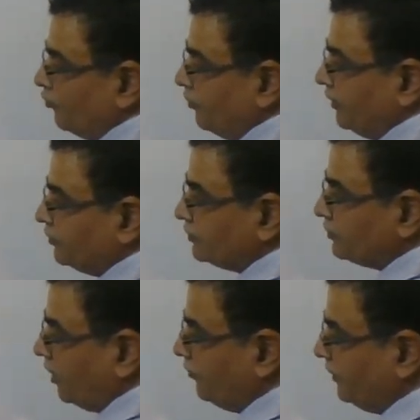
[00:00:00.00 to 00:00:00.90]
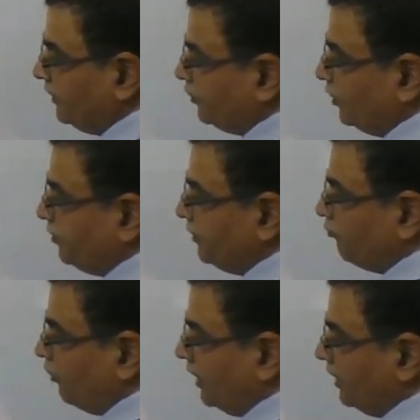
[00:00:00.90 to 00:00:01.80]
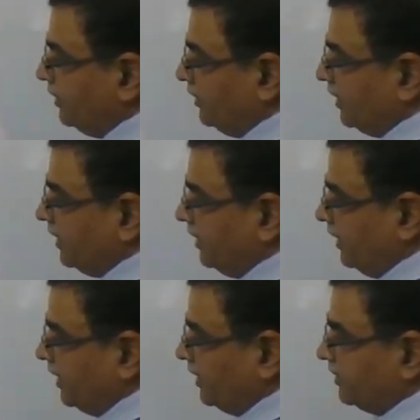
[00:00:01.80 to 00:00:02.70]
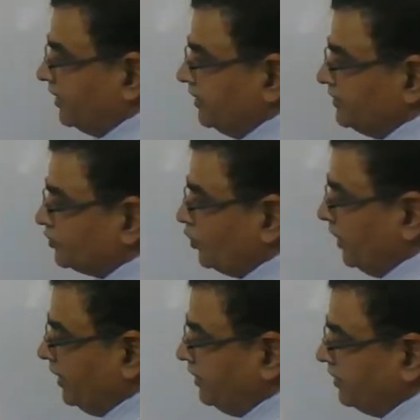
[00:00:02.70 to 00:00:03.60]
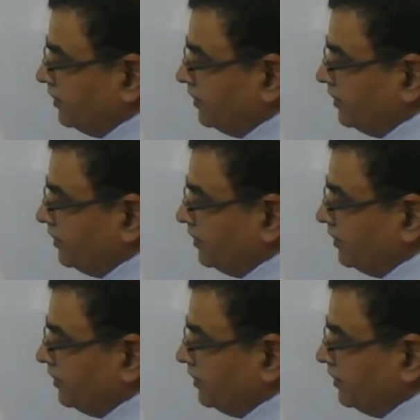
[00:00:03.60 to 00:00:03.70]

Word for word: When you solve it, it will be 1a and a square,